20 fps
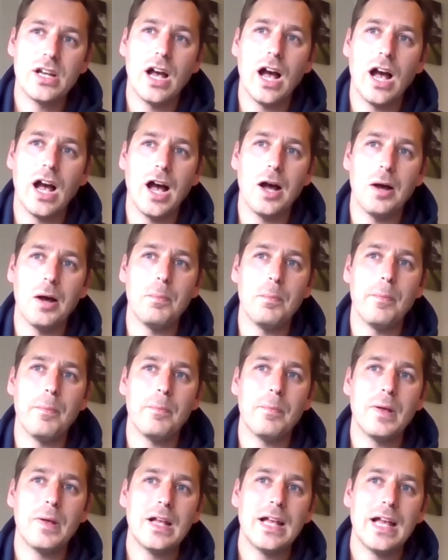
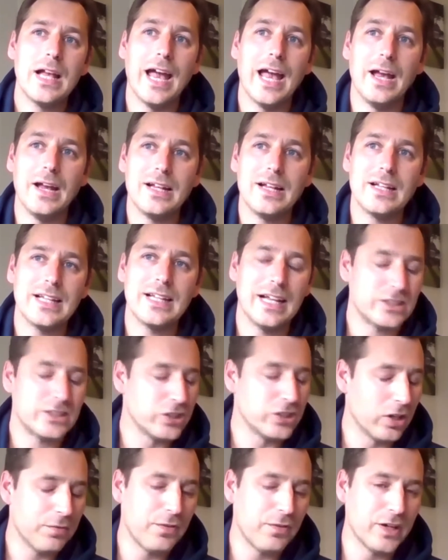It's
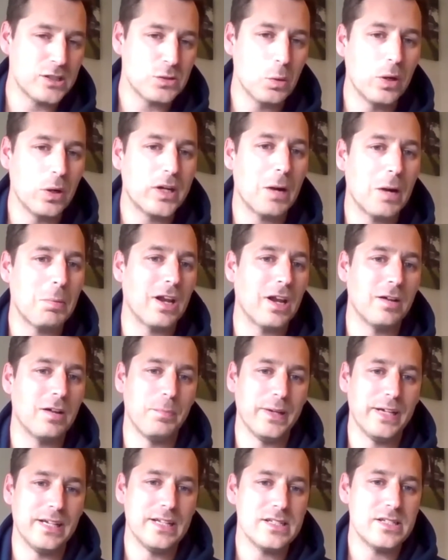not the first World Cup I'll
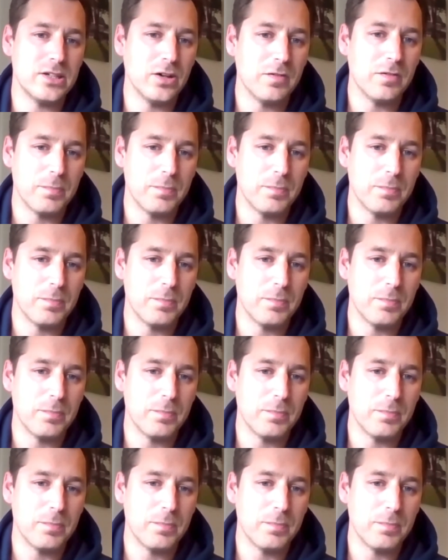have been to.